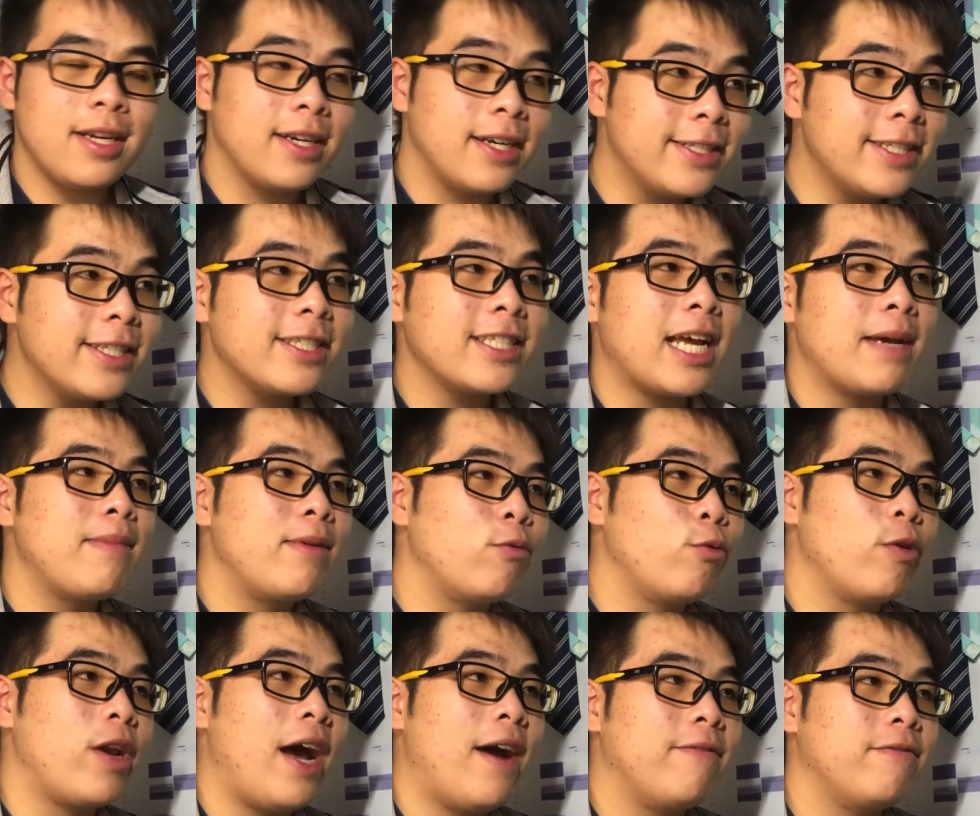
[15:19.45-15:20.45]
This assignment
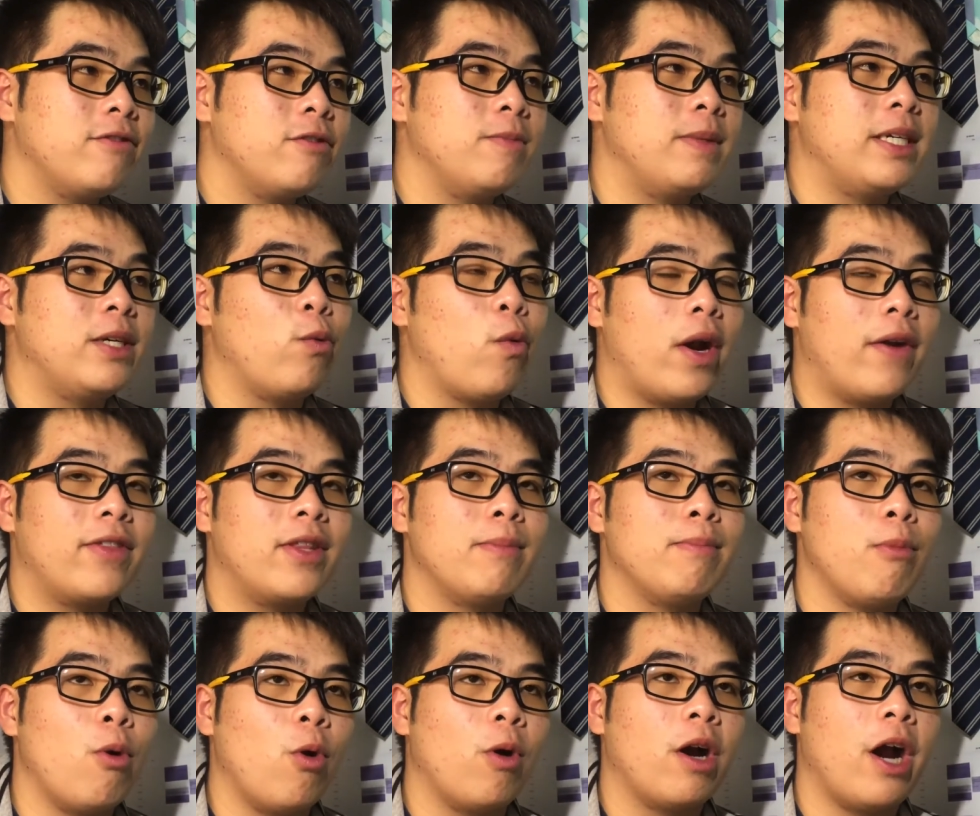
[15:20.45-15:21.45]
would have to be one of the
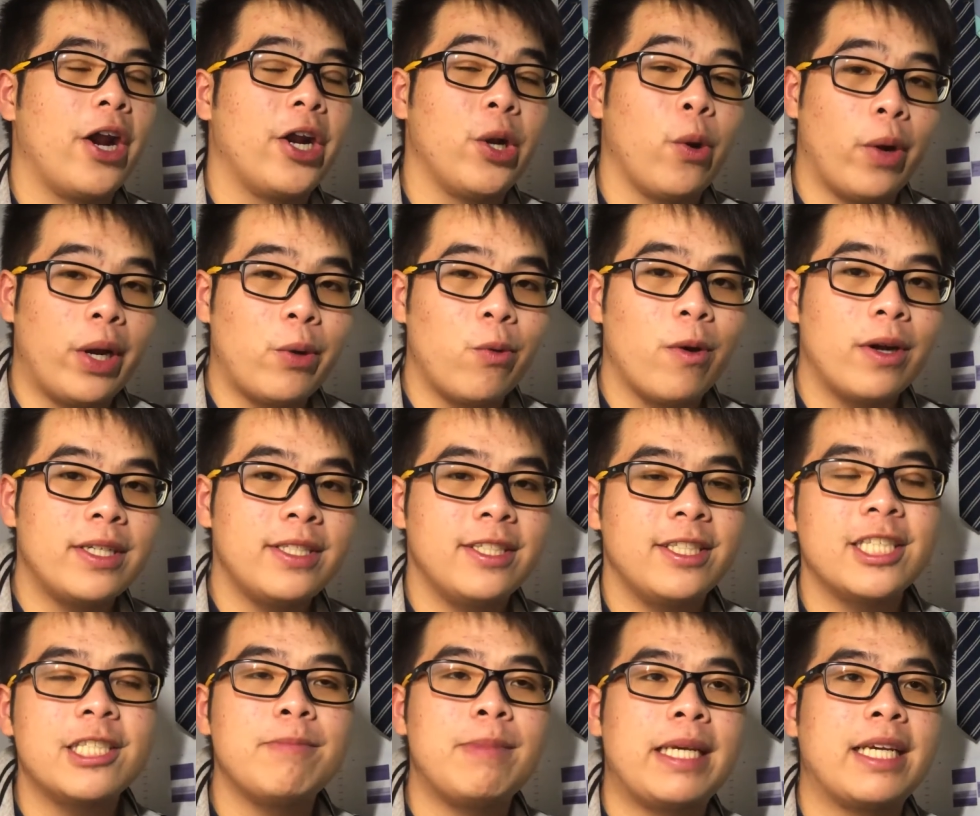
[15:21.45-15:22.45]
more annoying
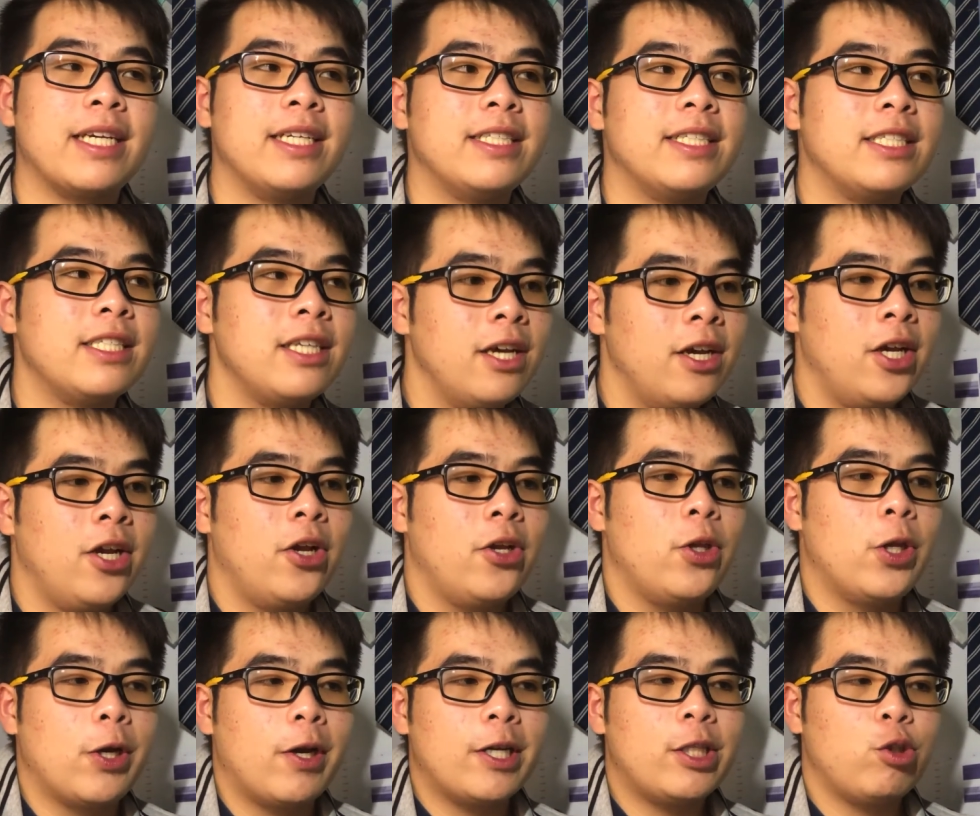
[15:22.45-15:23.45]
ones just because
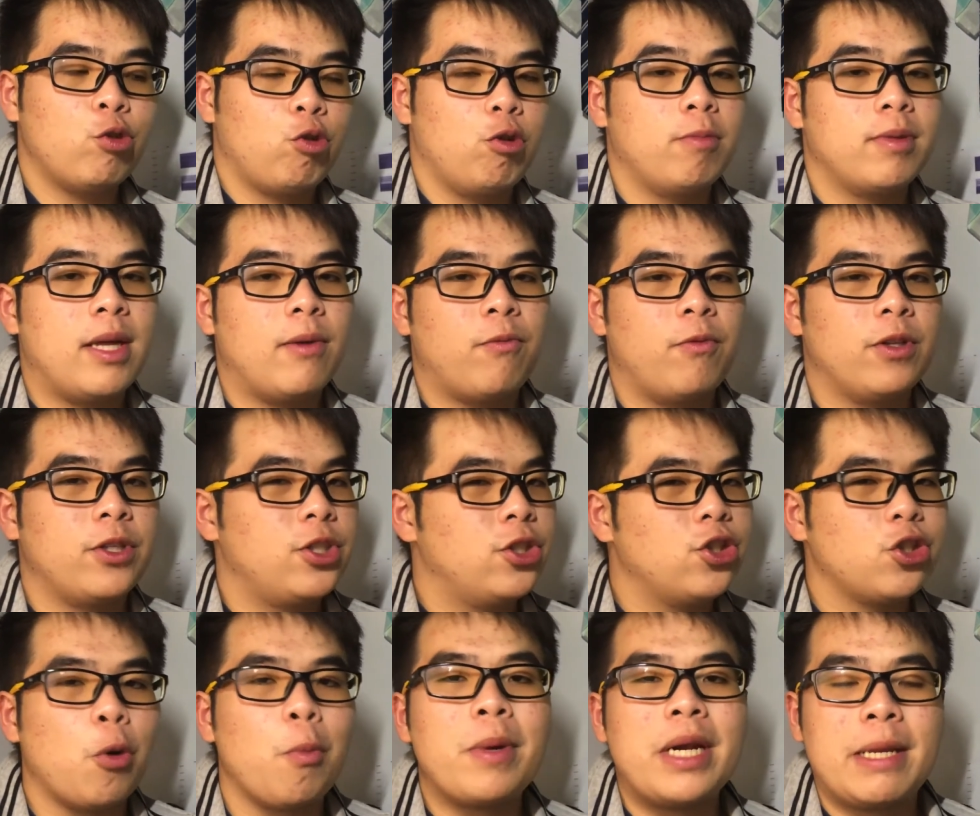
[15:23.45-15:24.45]
you get to group up with
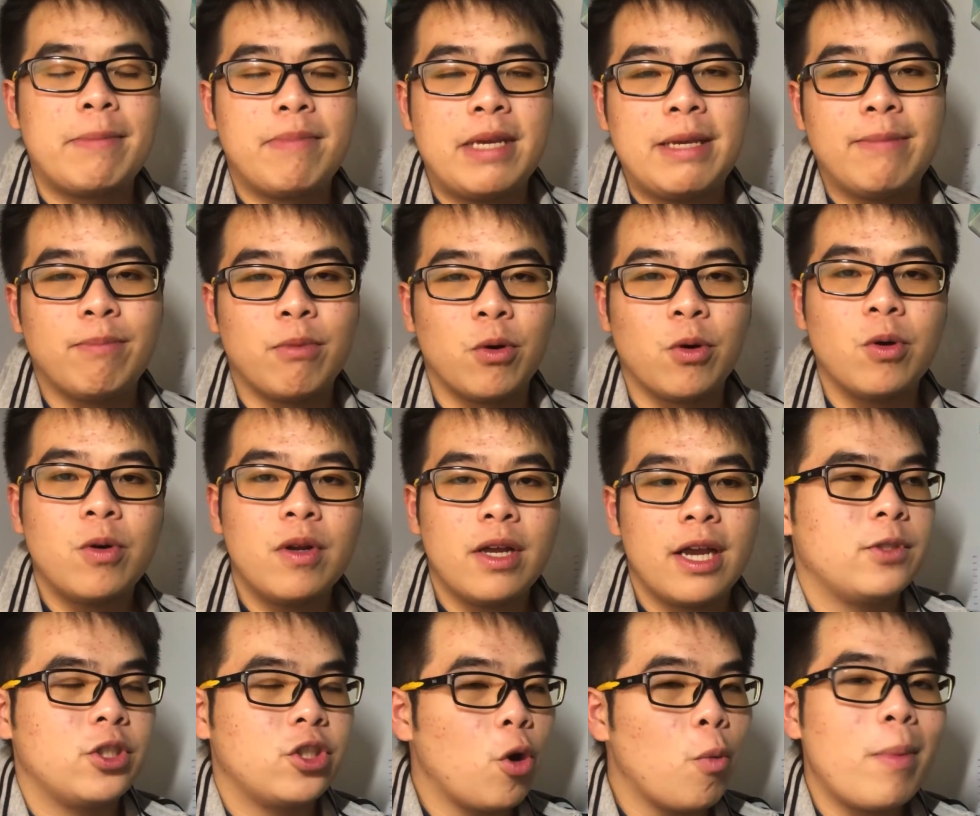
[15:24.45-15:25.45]
so many people,
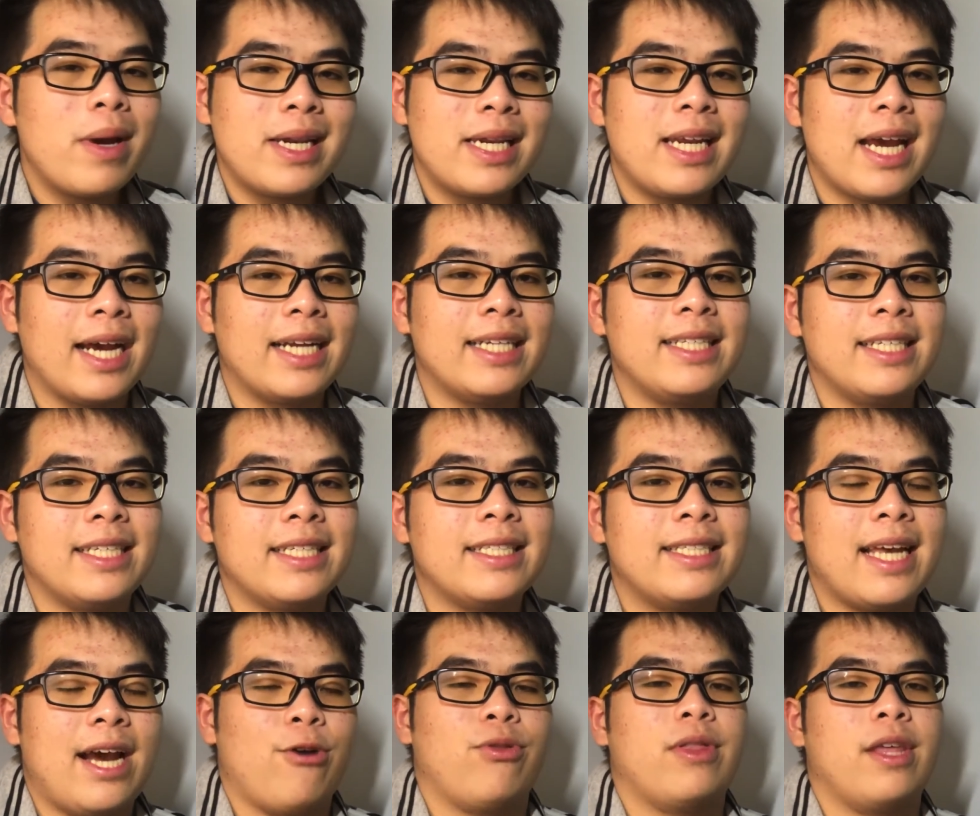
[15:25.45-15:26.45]
so many
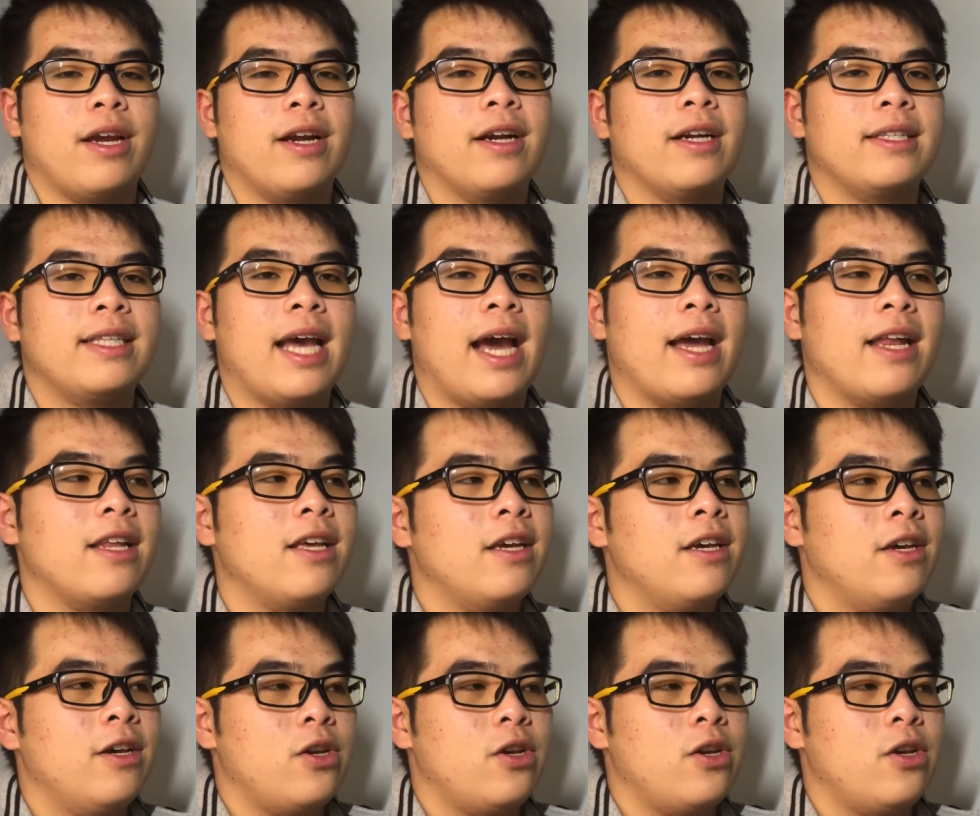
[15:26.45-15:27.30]
ideas out there that